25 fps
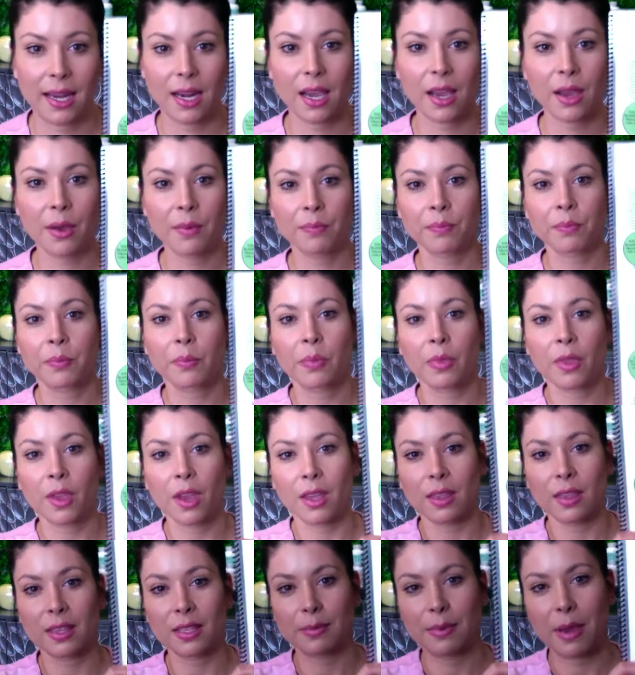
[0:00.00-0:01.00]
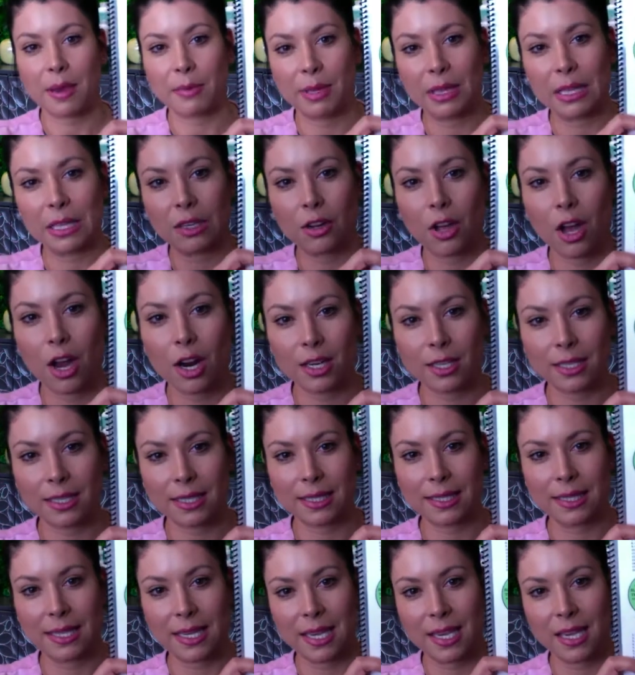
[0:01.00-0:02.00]
this might be a little hard to
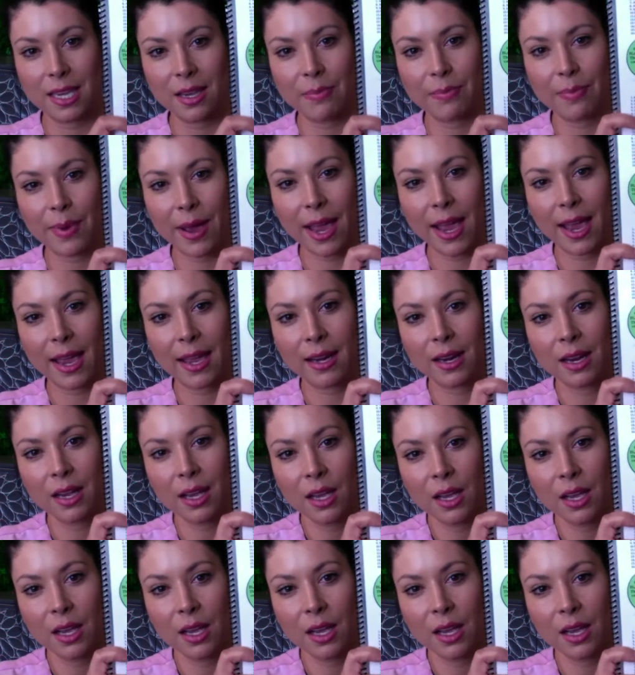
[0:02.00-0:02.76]
see, but